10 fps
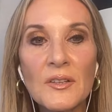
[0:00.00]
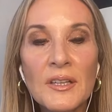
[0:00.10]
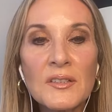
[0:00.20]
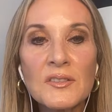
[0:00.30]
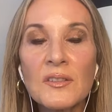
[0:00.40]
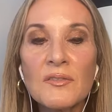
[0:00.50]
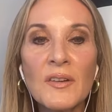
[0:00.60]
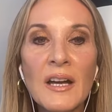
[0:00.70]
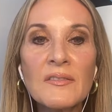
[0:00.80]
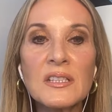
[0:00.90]
okay so the
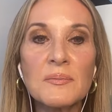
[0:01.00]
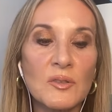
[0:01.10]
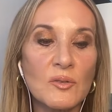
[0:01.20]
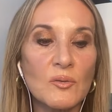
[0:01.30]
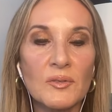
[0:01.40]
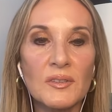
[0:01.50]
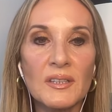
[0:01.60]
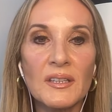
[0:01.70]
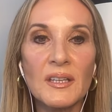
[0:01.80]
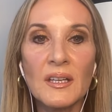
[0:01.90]
five steps are called
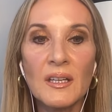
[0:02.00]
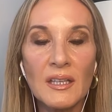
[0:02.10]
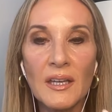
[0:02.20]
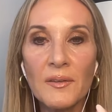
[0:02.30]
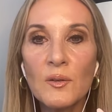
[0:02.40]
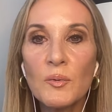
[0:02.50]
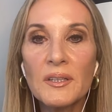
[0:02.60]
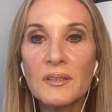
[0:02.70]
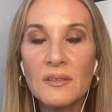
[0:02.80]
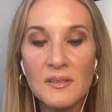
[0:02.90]
the gather
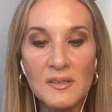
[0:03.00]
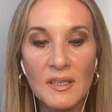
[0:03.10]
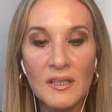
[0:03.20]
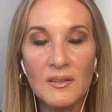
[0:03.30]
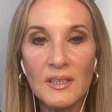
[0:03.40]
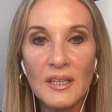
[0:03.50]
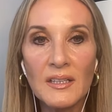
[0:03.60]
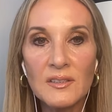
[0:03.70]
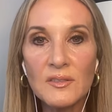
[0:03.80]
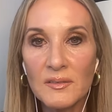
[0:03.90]
awareness the
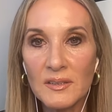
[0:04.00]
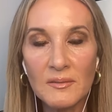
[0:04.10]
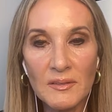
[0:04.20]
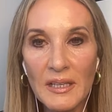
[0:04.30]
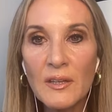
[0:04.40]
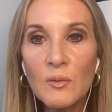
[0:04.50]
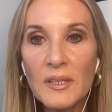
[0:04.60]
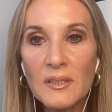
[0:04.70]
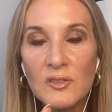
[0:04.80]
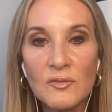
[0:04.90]
act the gather
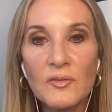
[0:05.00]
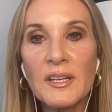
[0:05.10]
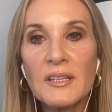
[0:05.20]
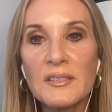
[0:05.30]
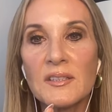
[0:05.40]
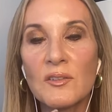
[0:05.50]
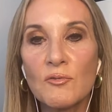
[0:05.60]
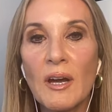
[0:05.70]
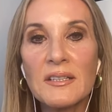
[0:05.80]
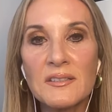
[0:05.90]
awareness reflect
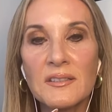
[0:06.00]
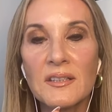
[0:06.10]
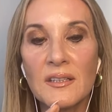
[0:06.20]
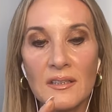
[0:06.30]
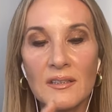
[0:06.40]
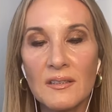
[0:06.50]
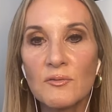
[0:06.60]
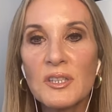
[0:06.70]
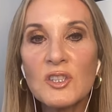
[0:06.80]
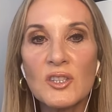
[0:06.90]
write
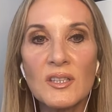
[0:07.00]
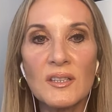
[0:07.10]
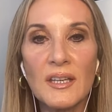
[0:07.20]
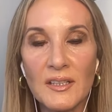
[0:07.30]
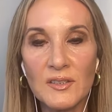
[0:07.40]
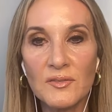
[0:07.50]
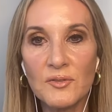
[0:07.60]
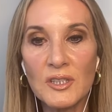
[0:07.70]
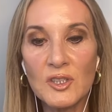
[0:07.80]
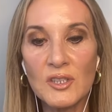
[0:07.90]
recheck active
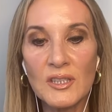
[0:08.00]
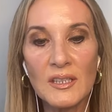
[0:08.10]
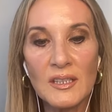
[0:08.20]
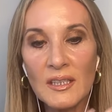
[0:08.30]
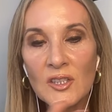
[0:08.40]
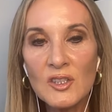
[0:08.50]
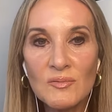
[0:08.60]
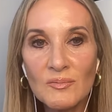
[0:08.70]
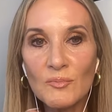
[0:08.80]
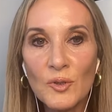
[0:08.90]
reach each
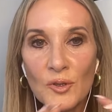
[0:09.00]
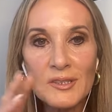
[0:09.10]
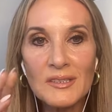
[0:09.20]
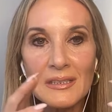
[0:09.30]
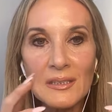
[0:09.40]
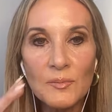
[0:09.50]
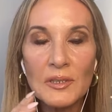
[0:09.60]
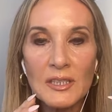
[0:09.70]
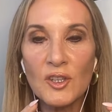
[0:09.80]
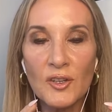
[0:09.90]
word is deliberately
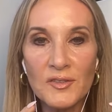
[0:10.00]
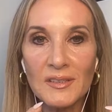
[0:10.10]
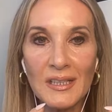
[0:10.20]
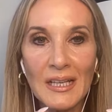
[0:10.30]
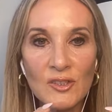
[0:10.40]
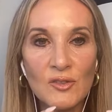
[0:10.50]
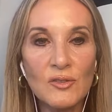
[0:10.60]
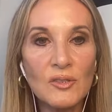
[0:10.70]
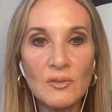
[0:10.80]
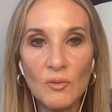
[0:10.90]
chosen. And as you're
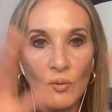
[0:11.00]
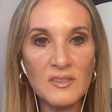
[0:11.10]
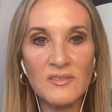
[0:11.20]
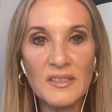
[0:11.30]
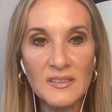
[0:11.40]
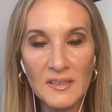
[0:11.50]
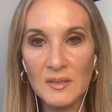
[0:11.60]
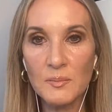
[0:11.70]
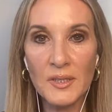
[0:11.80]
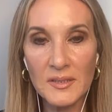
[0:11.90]
doing it, all this
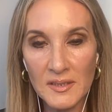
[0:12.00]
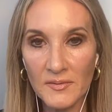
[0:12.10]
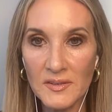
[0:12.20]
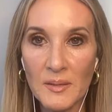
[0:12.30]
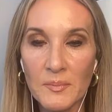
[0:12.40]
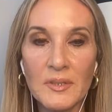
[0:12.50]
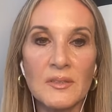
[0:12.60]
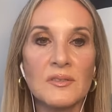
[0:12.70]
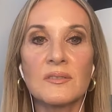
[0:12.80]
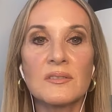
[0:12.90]
fantastic brain stuff is happening.
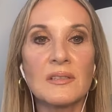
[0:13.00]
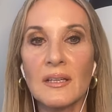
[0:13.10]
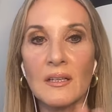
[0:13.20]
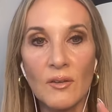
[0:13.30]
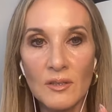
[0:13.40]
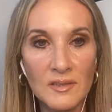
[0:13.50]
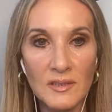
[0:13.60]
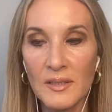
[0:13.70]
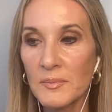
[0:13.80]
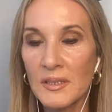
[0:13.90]
So it's like a lot of stuff
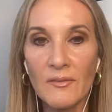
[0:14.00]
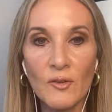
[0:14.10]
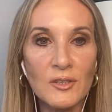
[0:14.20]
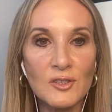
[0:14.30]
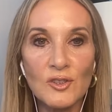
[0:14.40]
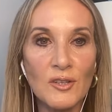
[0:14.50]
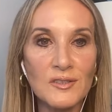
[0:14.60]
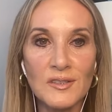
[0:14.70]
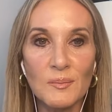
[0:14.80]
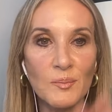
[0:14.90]
happening. And I've got charts
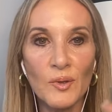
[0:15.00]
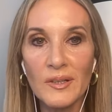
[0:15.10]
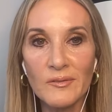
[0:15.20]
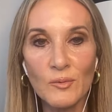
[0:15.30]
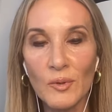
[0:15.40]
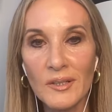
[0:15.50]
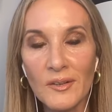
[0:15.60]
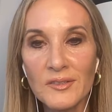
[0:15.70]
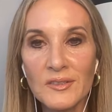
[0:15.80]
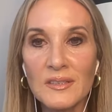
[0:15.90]
in the book if you want to go
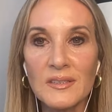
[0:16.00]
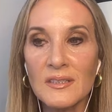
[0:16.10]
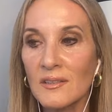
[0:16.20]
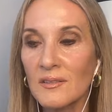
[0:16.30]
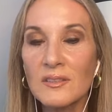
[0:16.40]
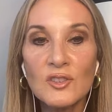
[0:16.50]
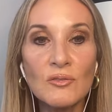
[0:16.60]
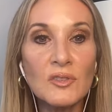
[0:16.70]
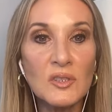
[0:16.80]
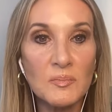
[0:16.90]
into the detail. In the
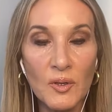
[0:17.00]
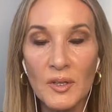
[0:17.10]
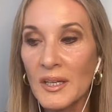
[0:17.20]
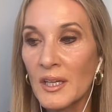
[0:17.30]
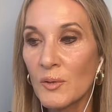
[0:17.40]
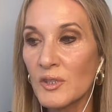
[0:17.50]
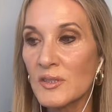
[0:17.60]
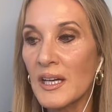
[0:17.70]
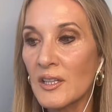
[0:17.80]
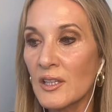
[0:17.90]
children's book, which is
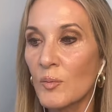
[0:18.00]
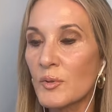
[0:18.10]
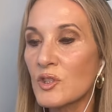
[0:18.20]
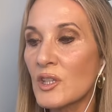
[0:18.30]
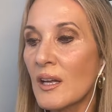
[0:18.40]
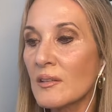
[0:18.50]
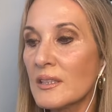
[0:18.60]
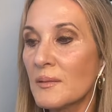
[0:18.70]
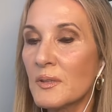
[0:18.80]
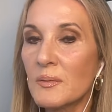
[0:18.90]
how to help your child clean
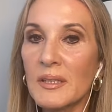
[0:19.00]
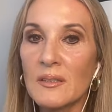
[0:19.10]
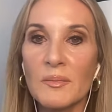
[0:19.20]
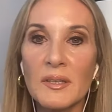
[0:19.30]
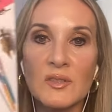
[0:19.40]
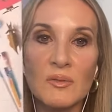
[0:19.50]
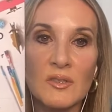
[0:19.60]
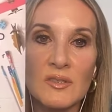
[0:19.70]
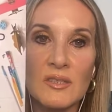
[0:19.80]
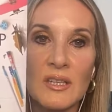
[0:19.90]
up their mental mess, which
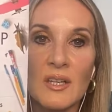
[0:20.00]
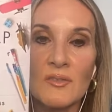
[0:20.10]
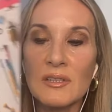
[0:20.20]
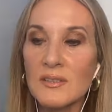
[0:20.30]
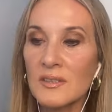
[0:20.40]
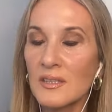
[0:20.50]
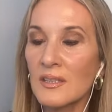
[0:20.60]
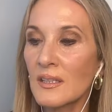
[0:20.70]
is mm-hmm. releasing